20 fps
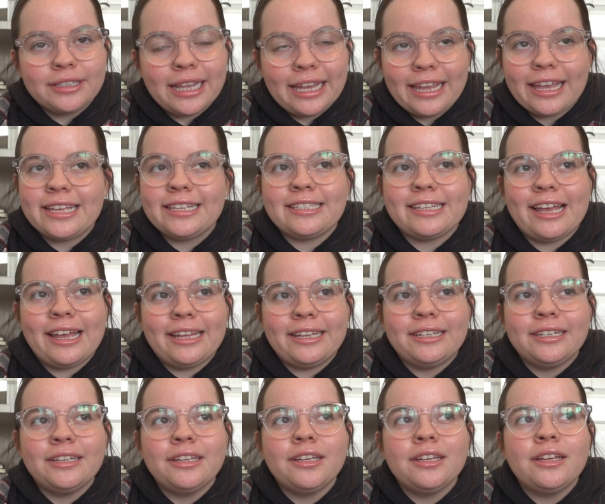like I
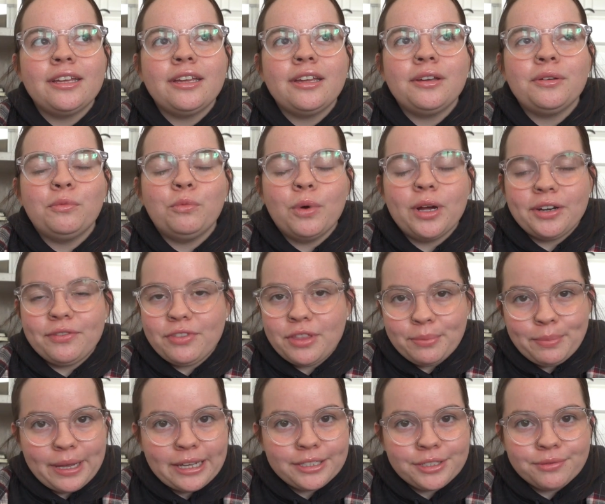said, one of the
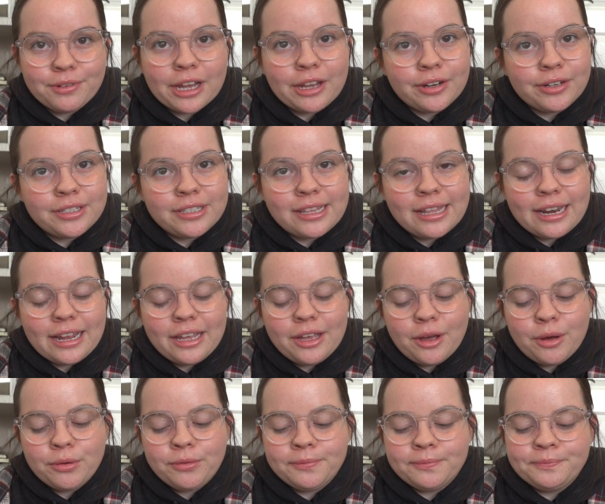best records that I
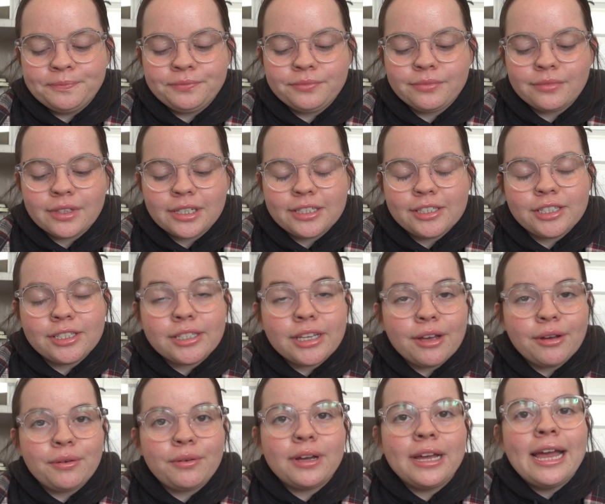own.
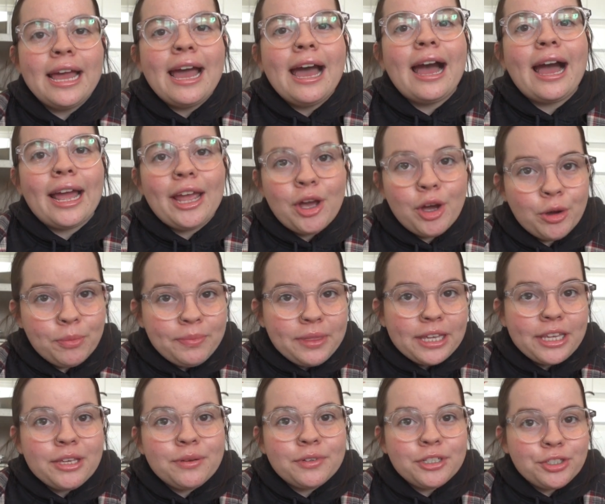So I hope that
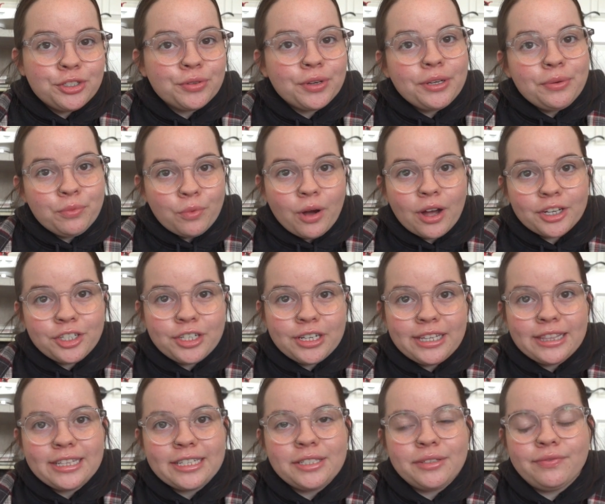you enjoyed
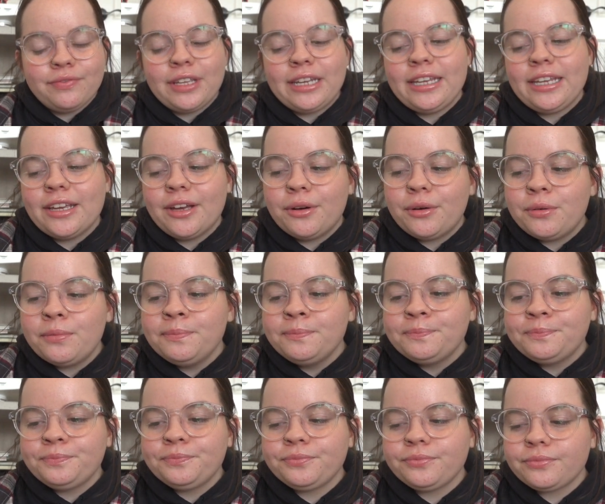watching this video.
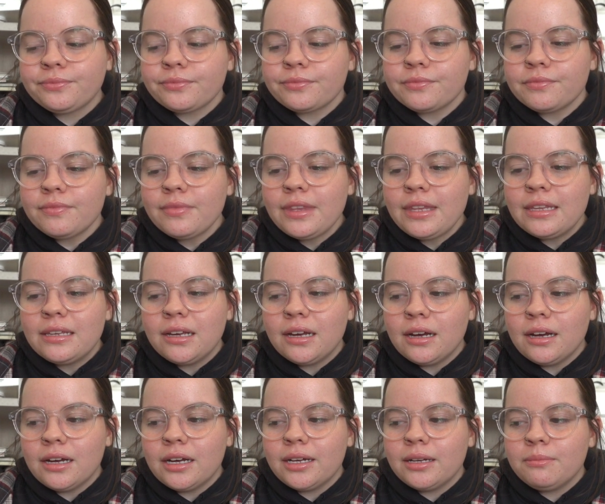
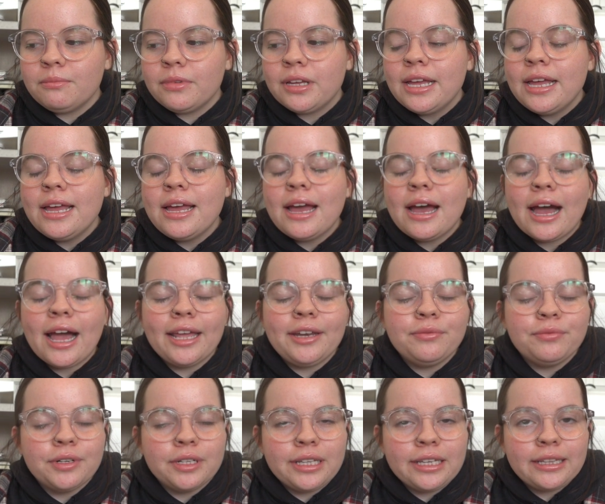I'd
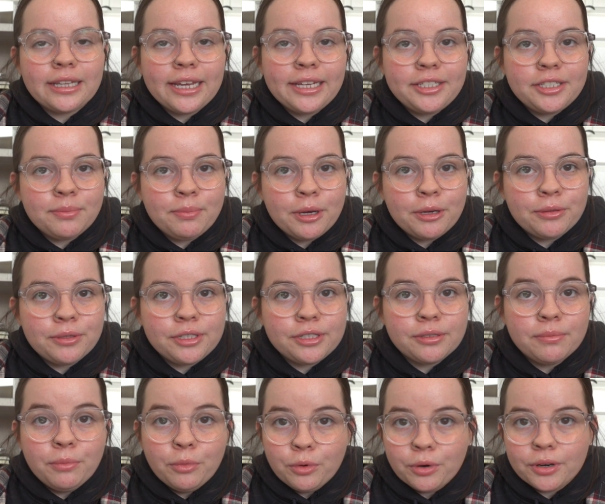really like to post
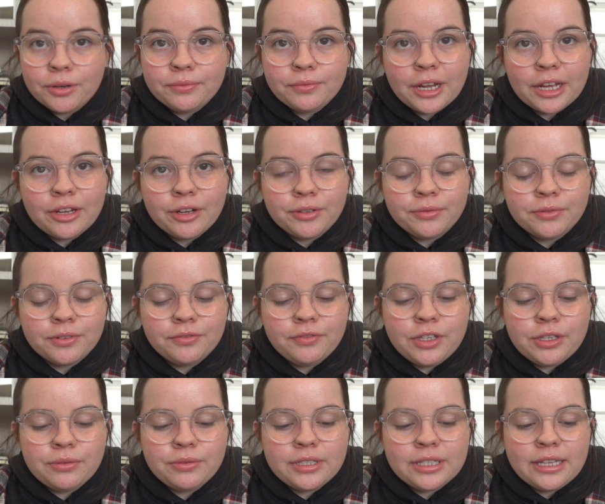some more record
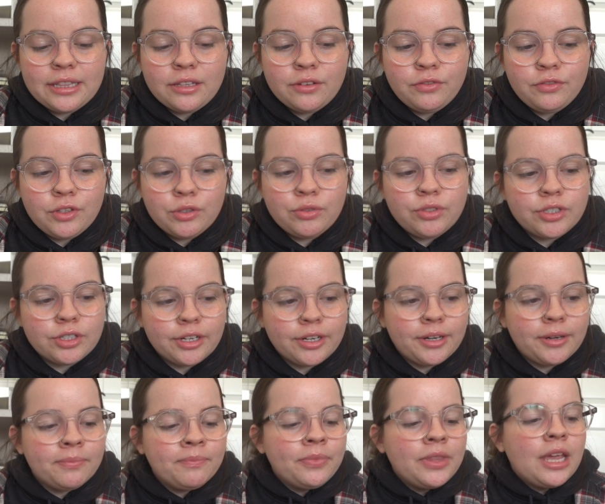reviews in the
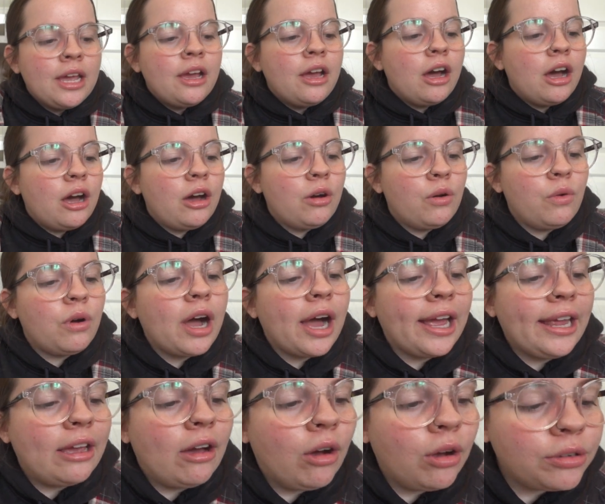future. Oh,
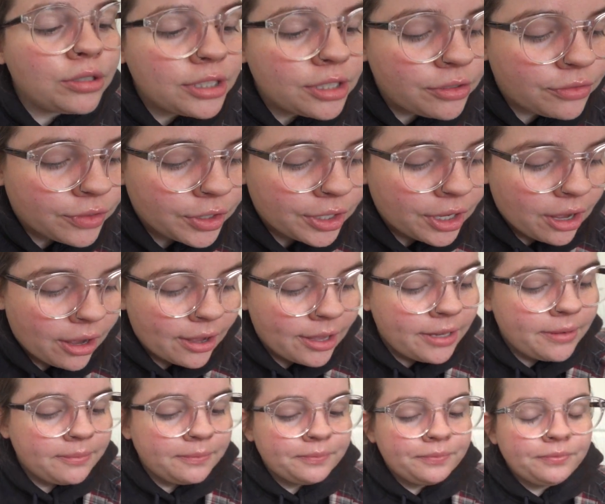I also forgot,